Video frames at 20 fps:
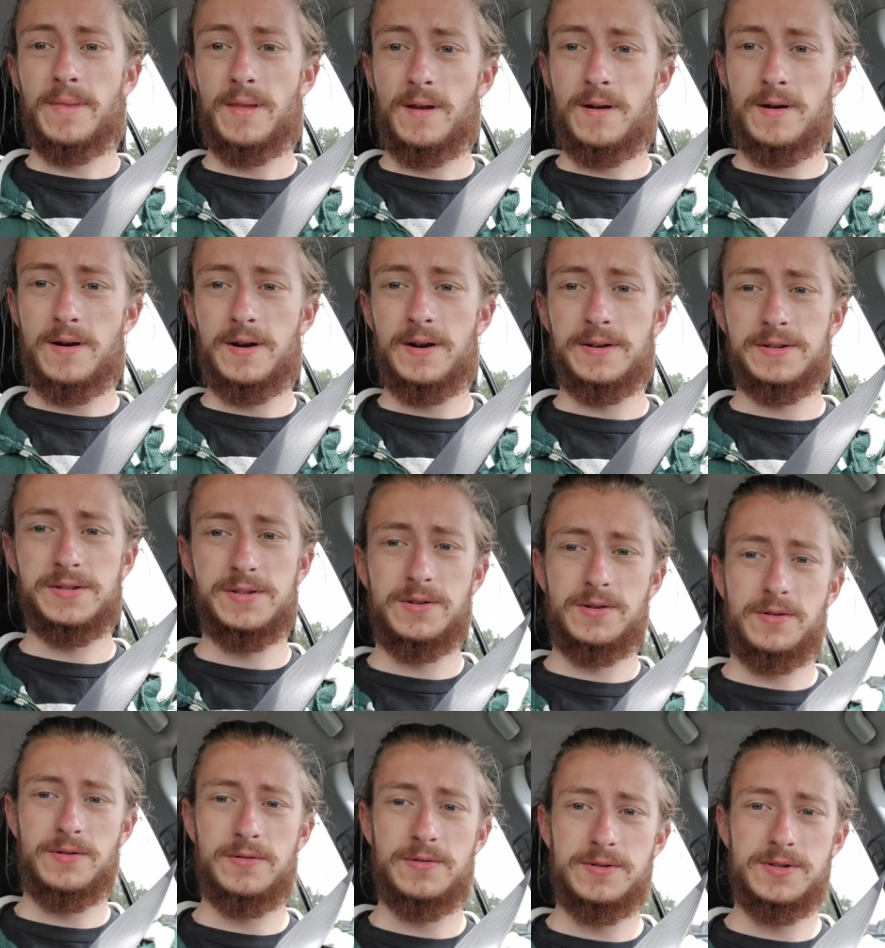Alright,
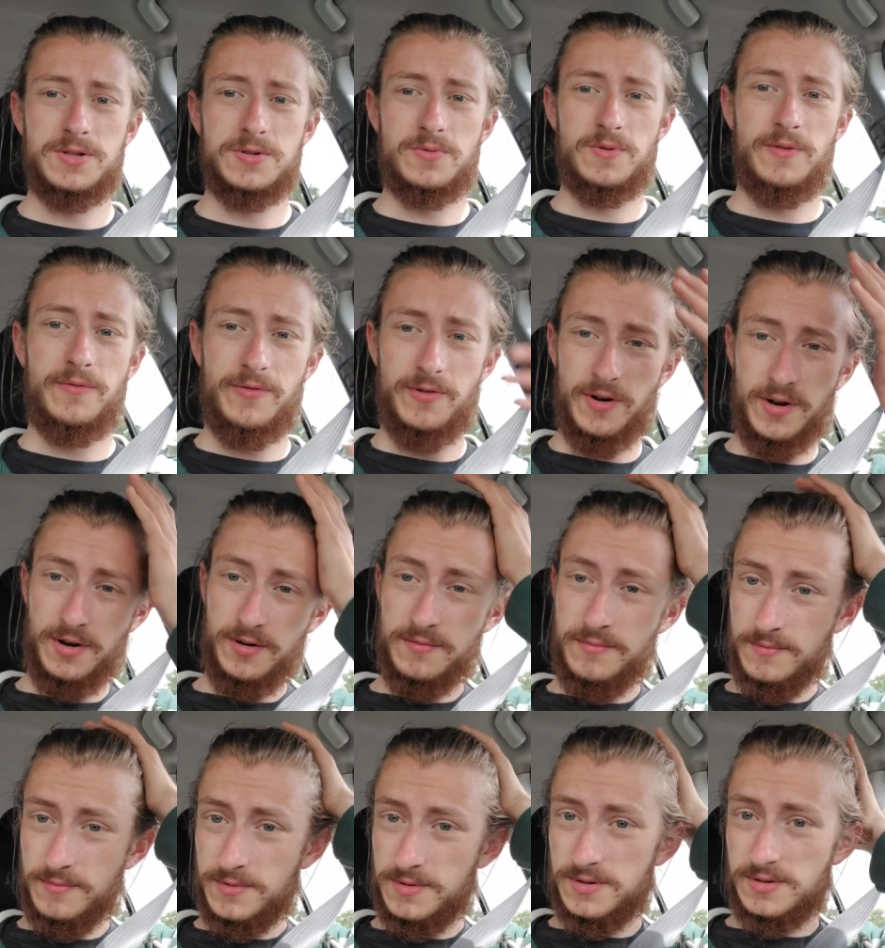so just went for,
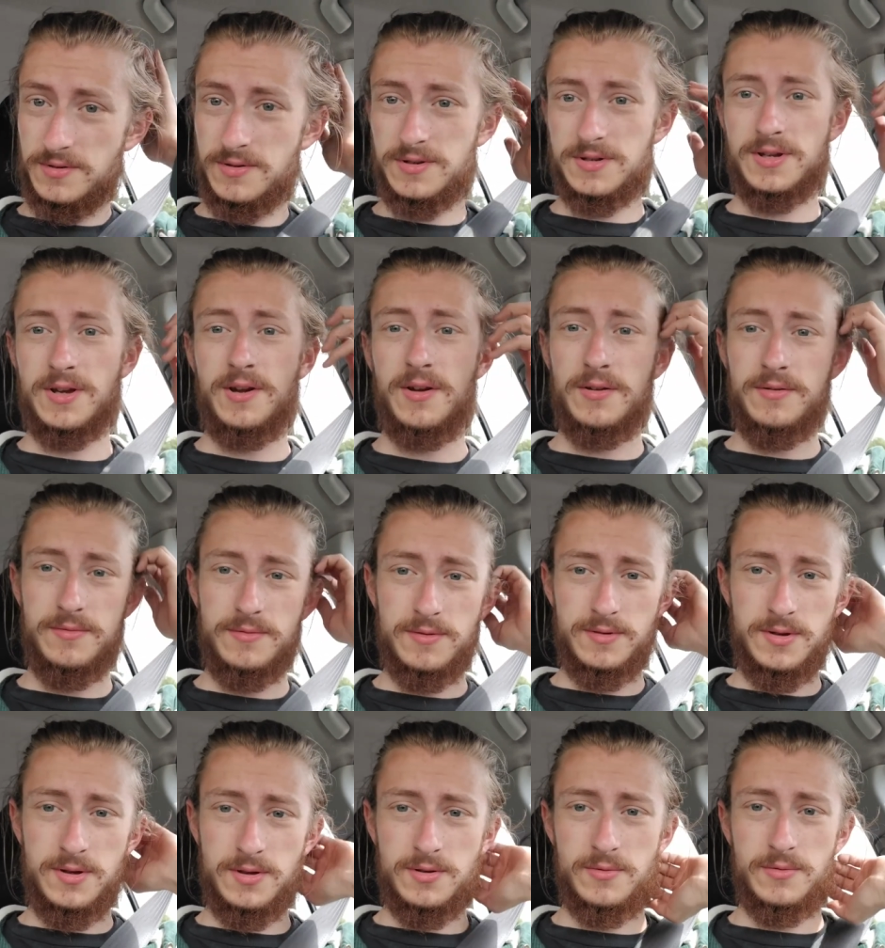as you can tell,
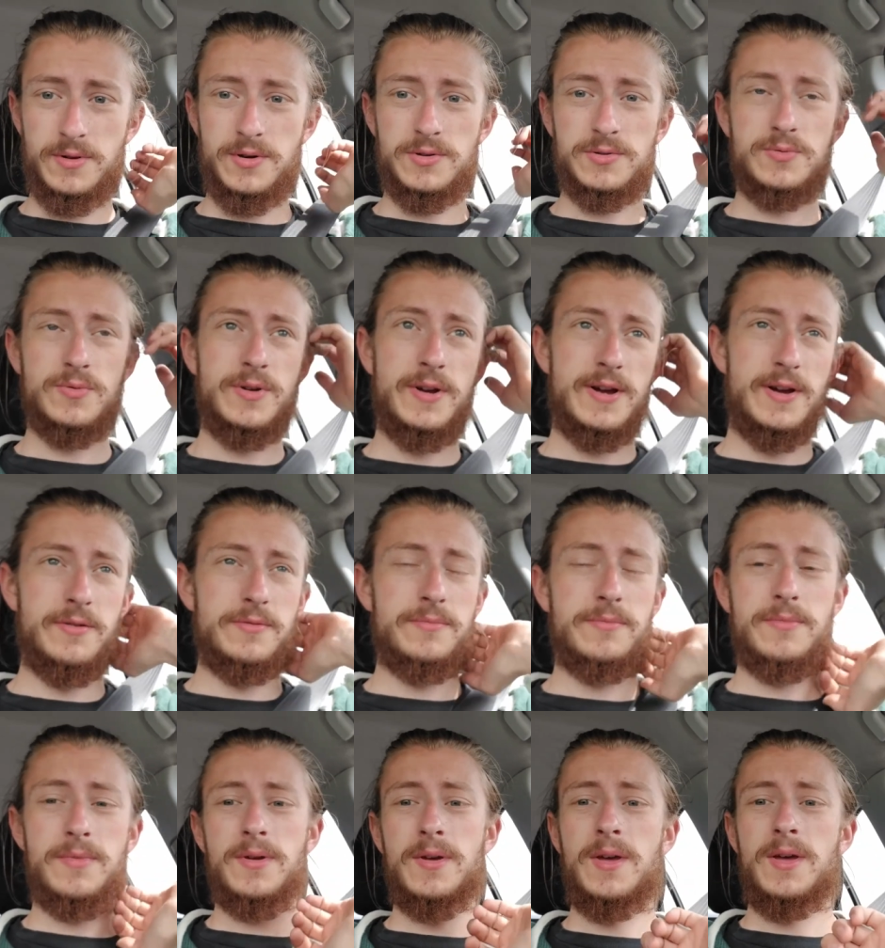windows were dumb,
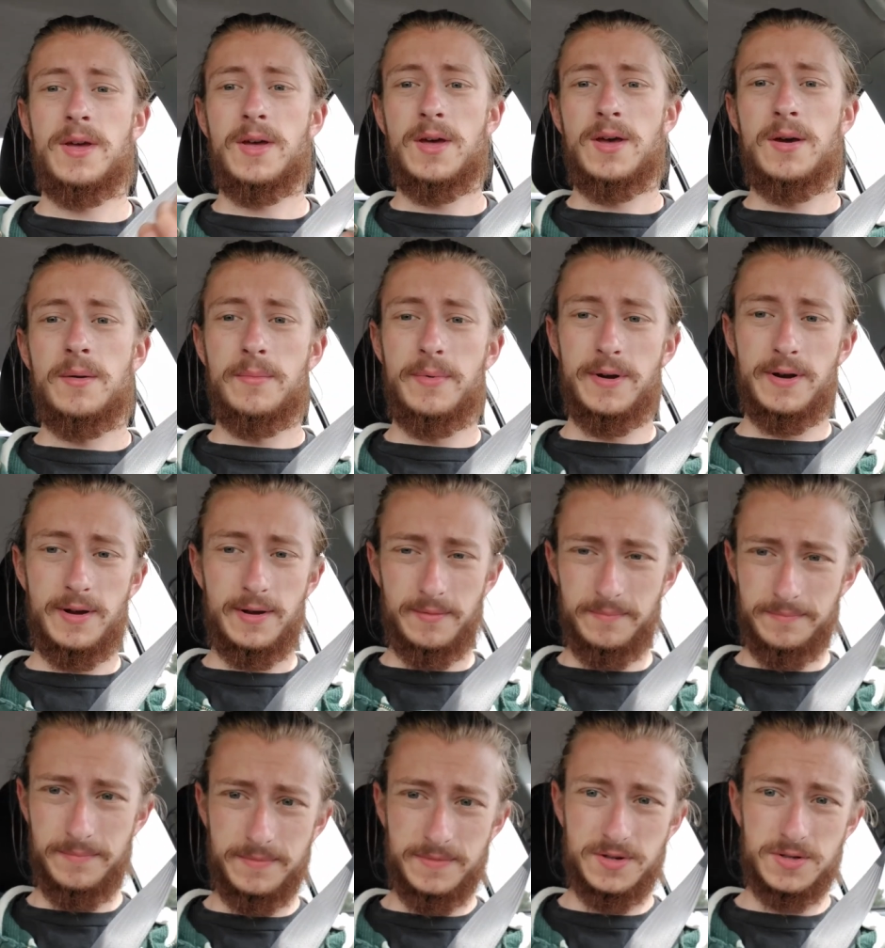But
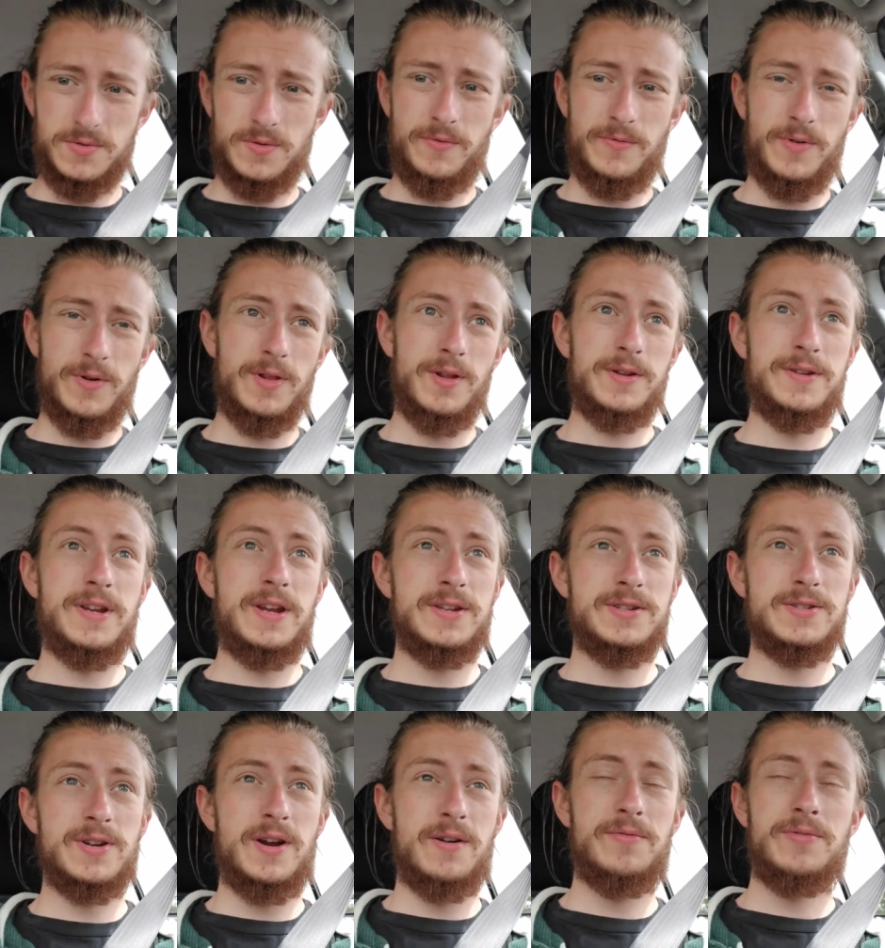um, just went for a little test
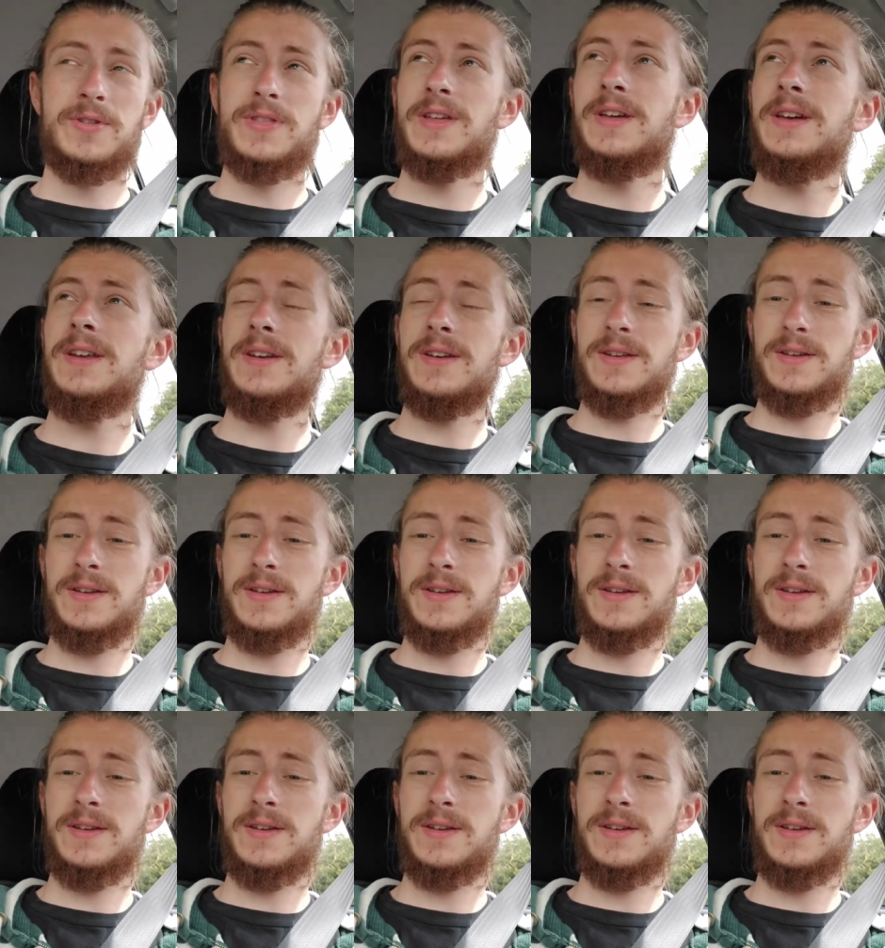drive with it.